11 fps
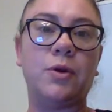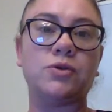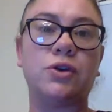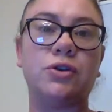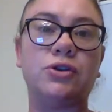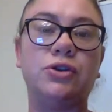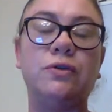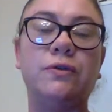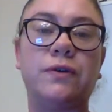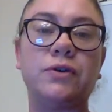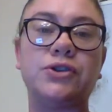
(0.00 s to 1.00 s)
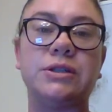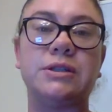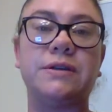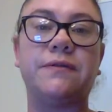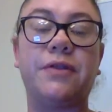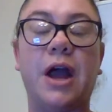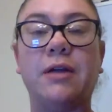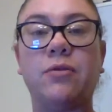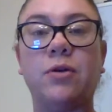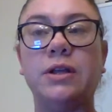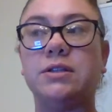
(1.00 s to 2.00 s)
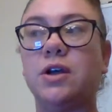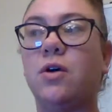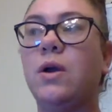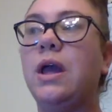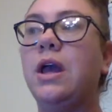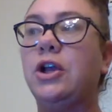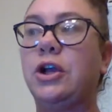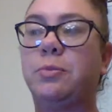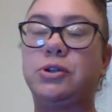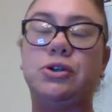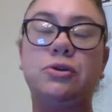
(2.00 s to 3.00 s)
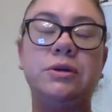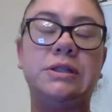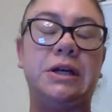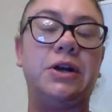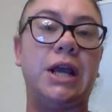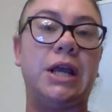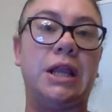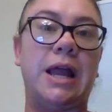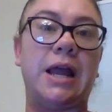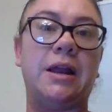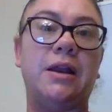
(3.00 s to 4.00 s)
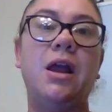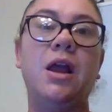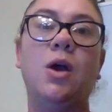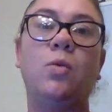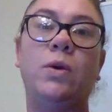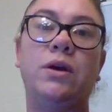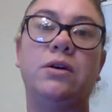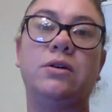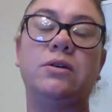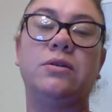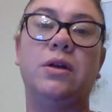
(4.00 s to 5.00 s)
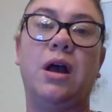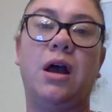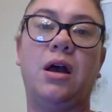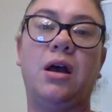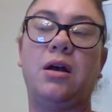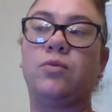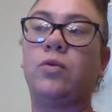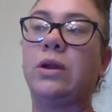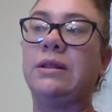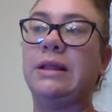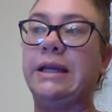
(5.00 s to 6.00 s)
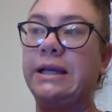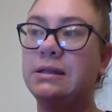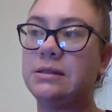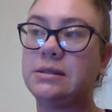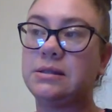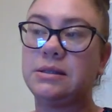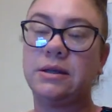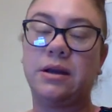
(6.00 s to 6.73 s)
Those are the two versions of thyroid. So your pituitary gland will release